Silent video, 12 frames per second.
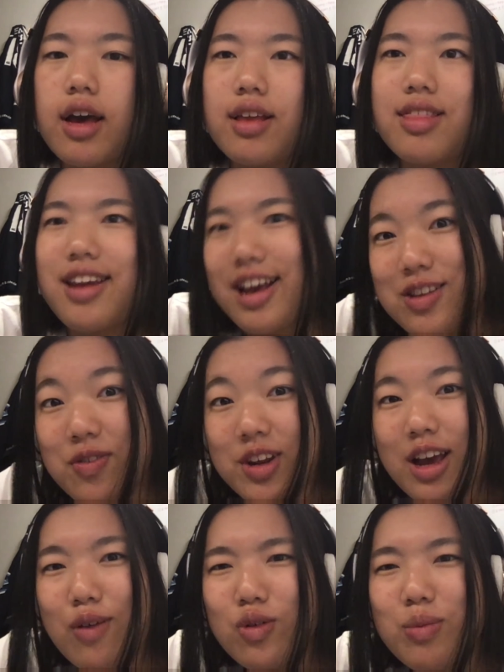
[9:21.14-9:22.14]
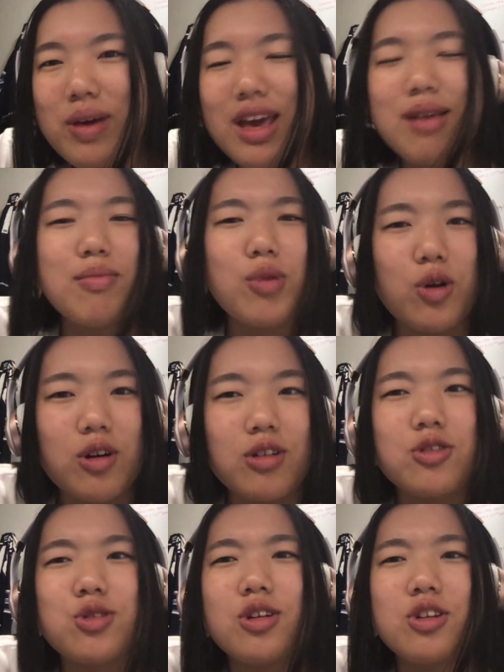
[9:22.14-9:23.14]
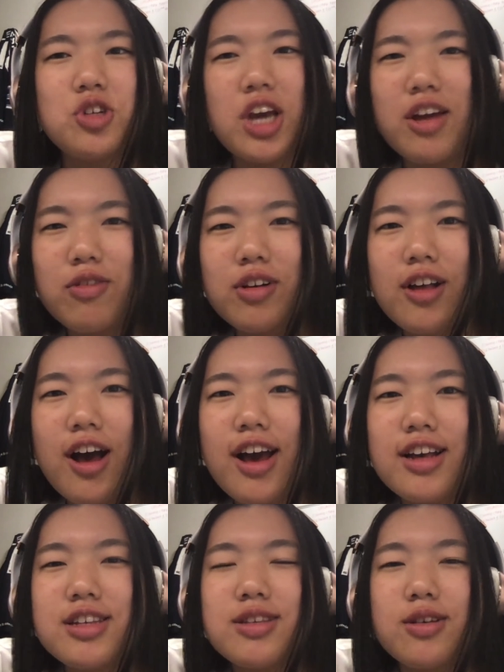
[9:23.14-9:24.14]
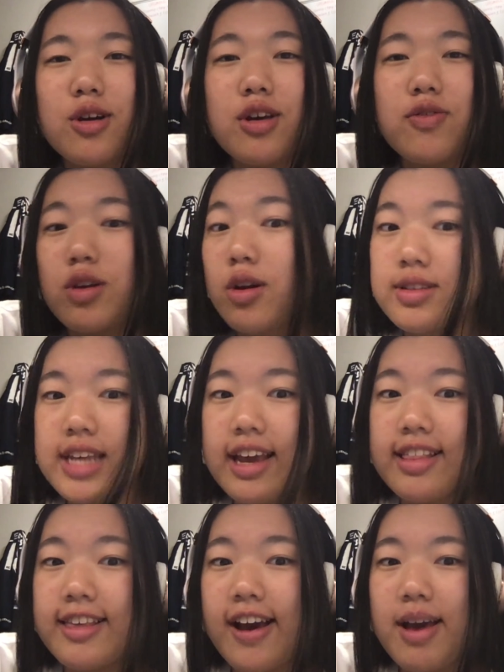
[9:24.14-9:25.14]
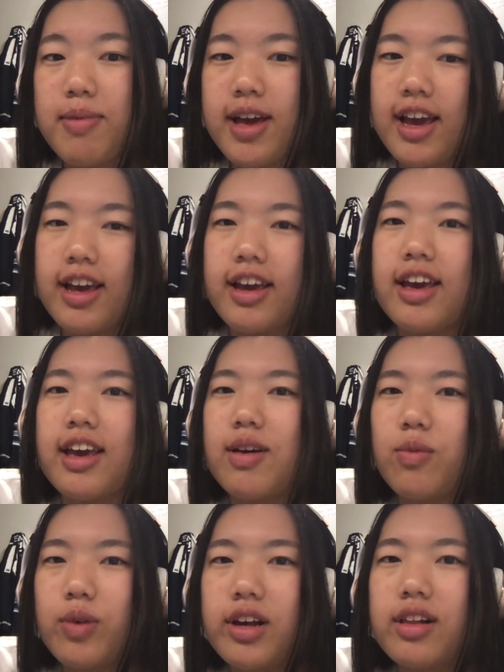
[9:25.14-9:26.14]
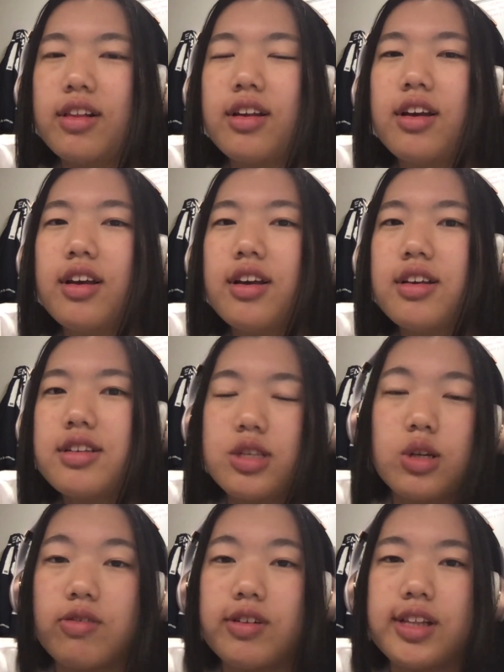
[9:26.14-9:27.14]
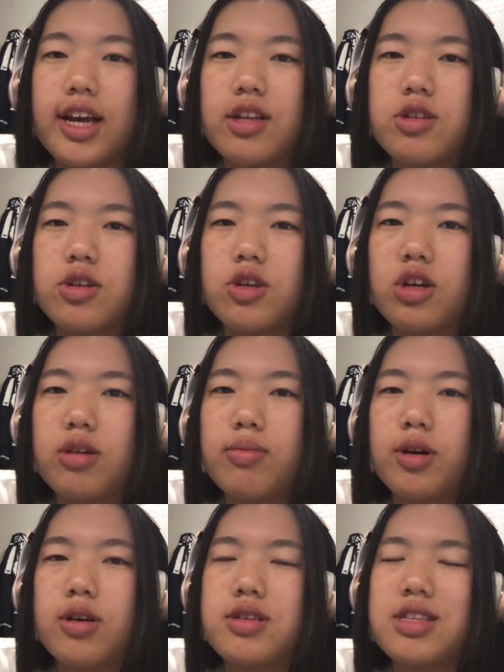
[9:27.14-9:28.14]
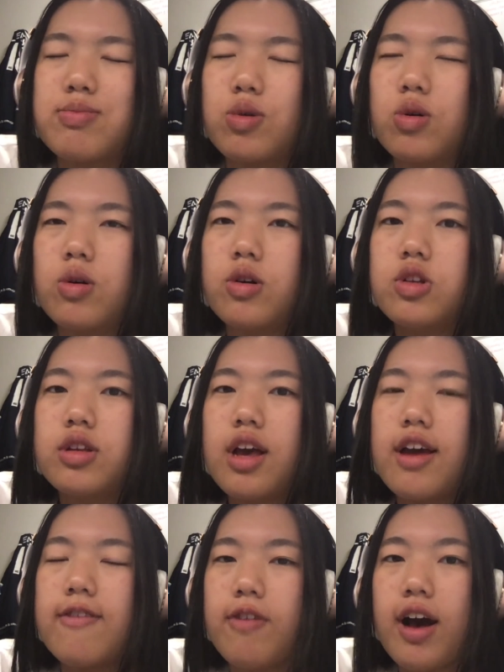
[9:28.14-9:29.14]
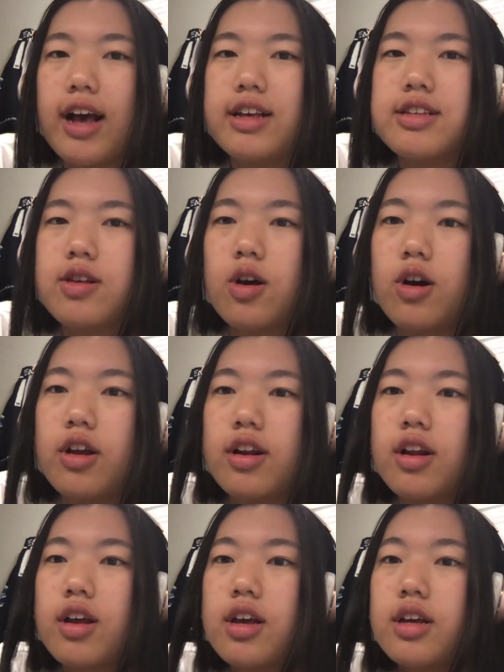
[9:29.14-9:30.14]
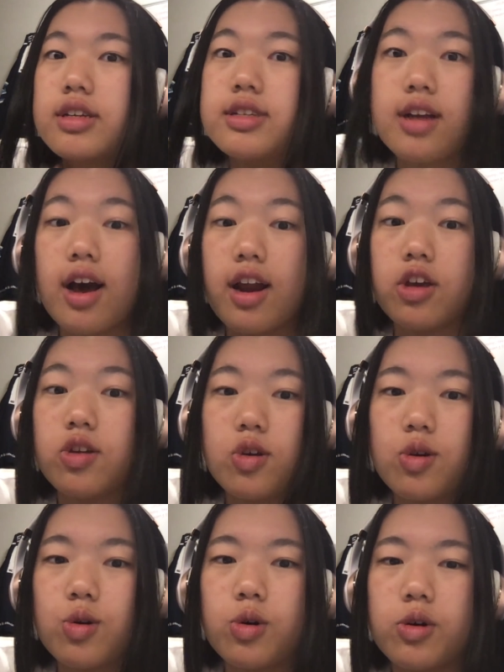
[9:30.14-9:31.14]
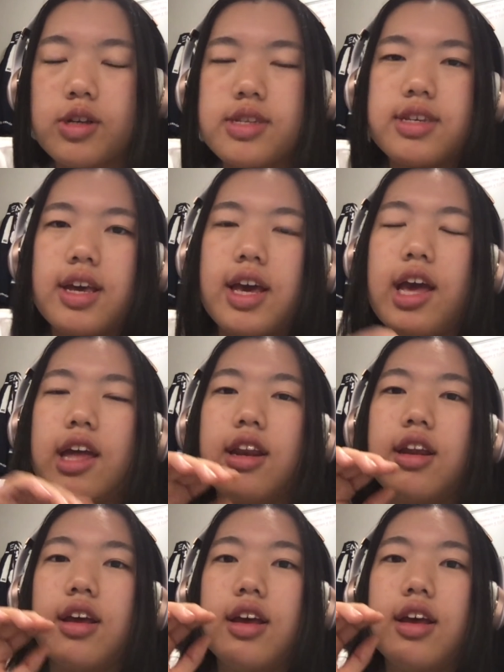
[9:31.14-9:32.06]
The next video will be more sort of generalised, so if you're not taking the IB, it will still relate to you, because it's more advice on starting a new course and